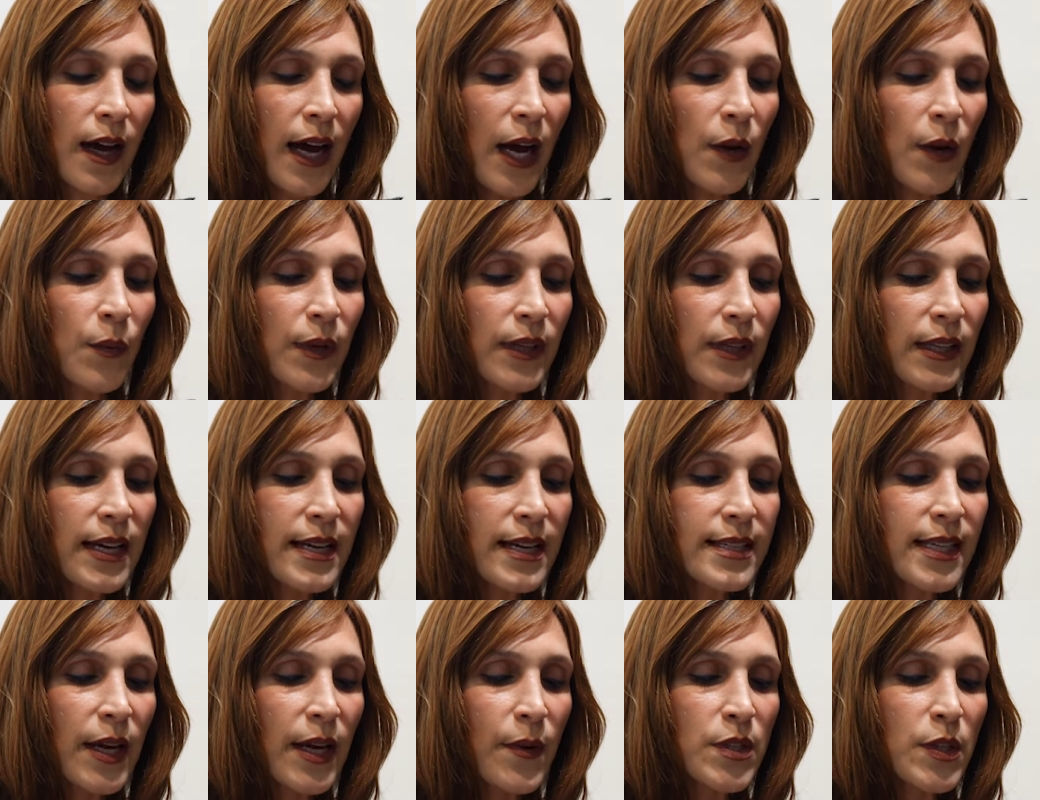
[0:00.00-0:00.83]
I
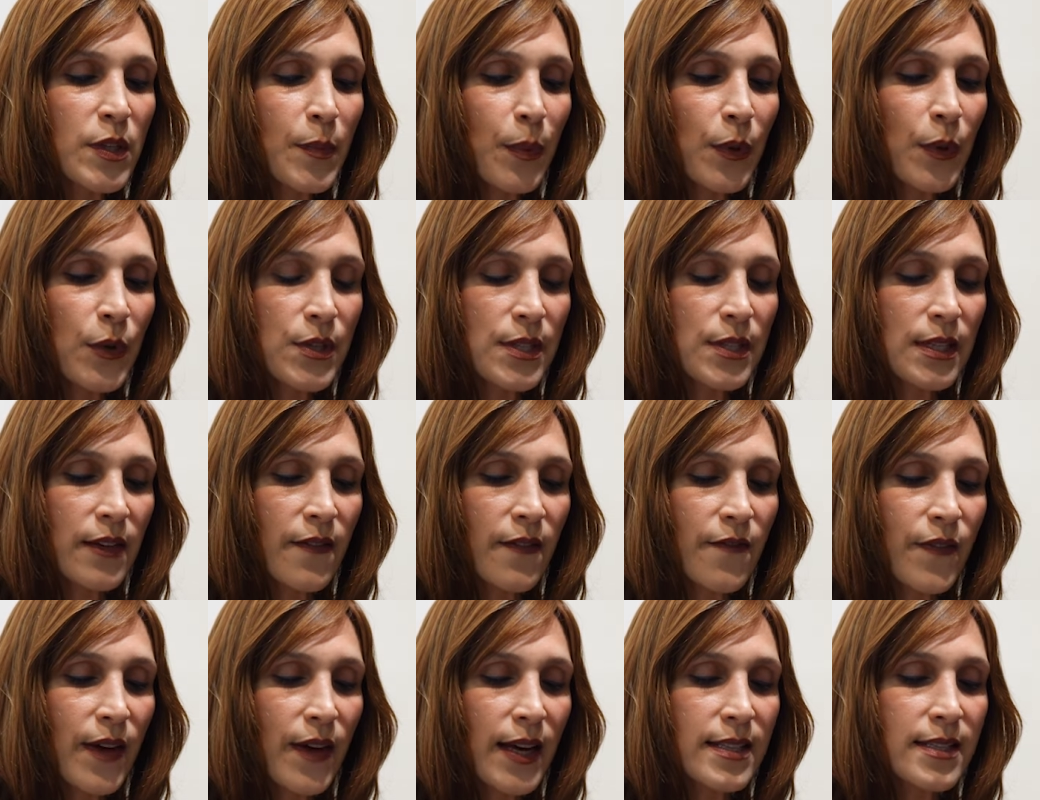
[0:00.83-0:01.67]
realized I was a person
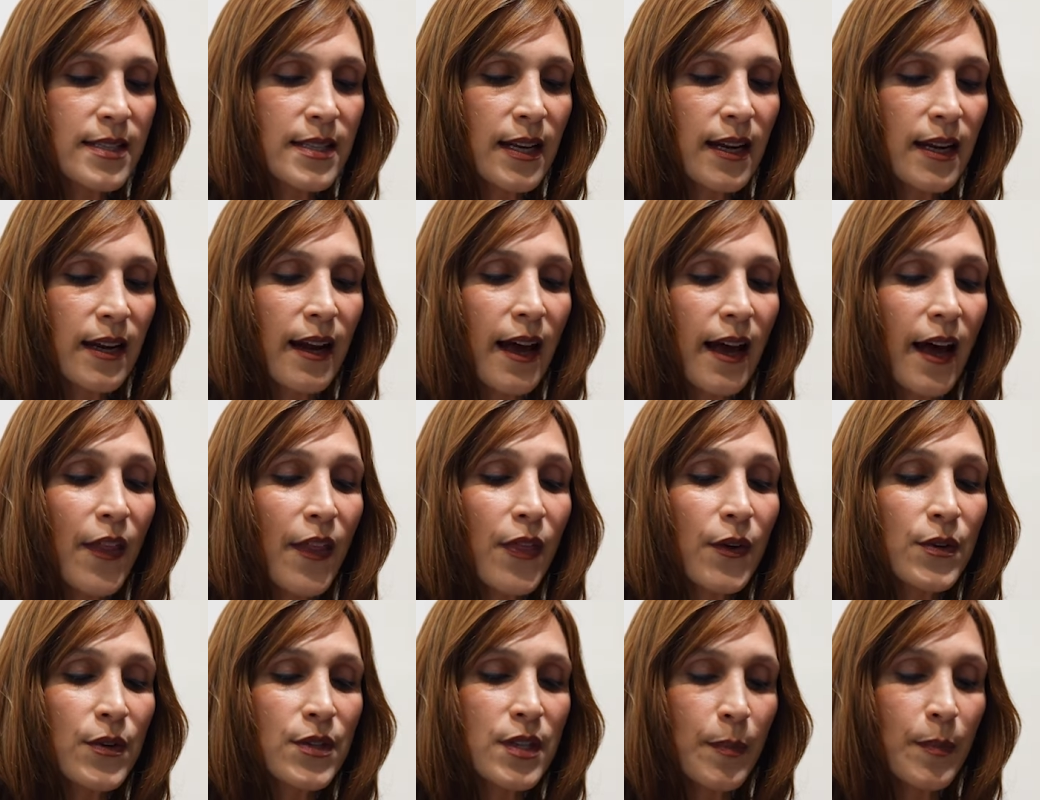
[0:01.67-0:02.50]
invested in
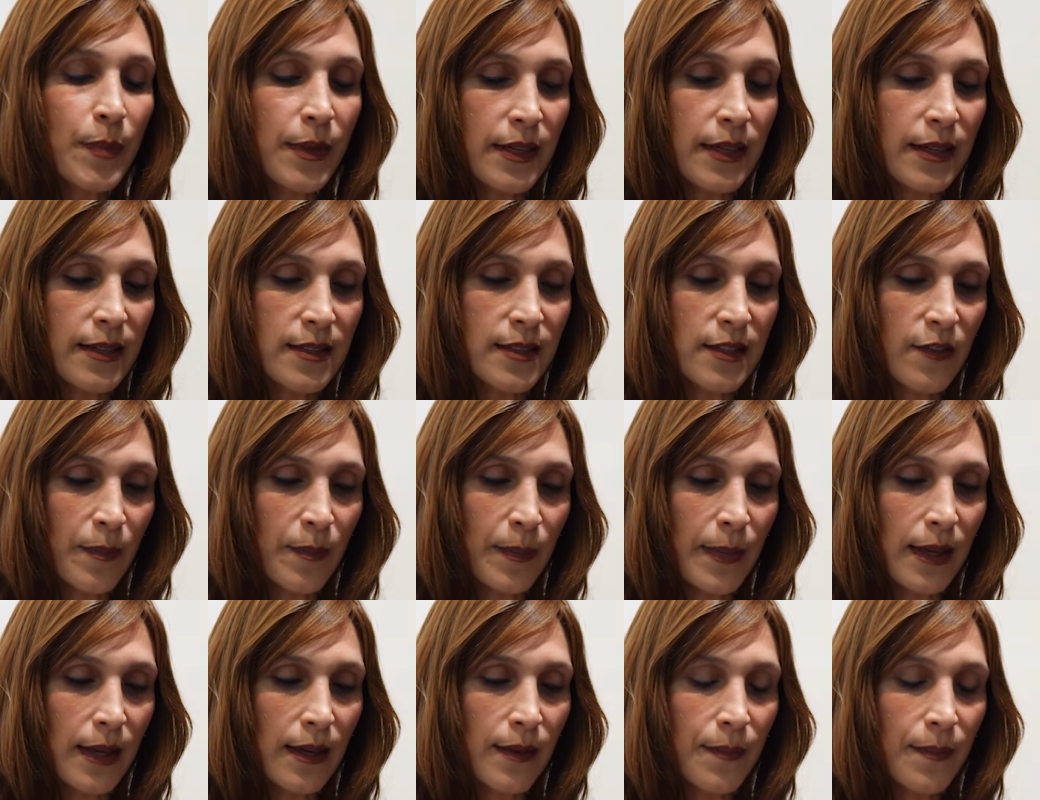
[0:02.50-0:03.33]
others' opinions
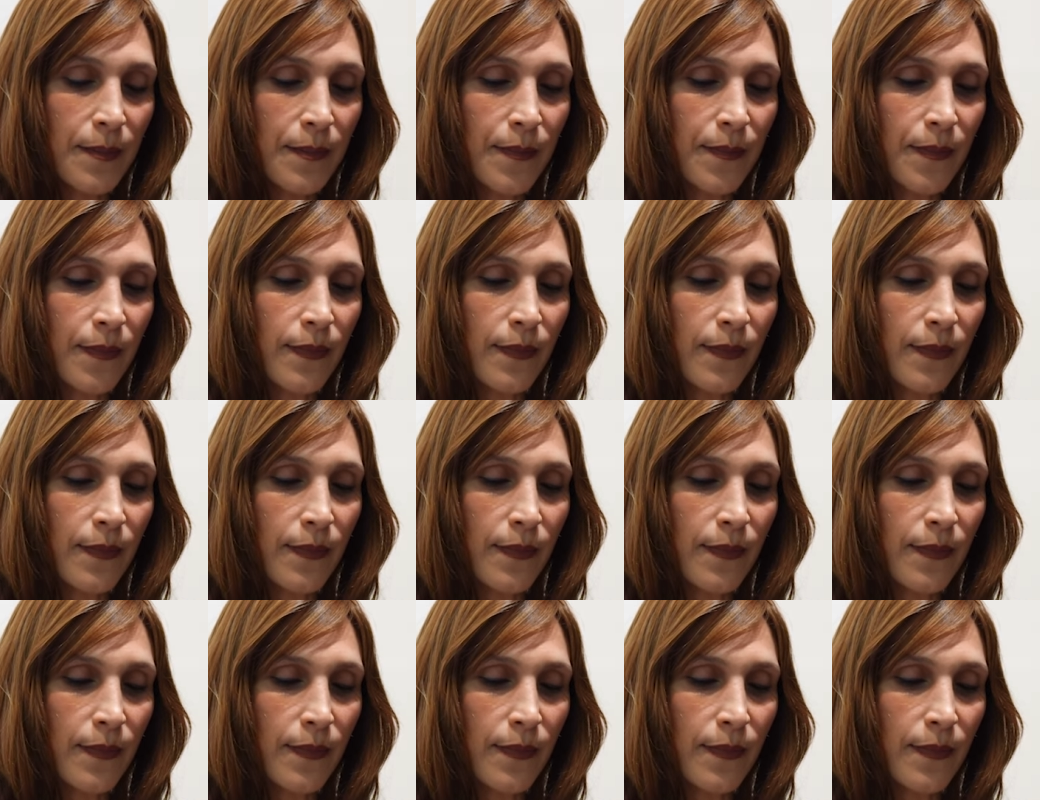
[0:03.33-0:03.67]
of me.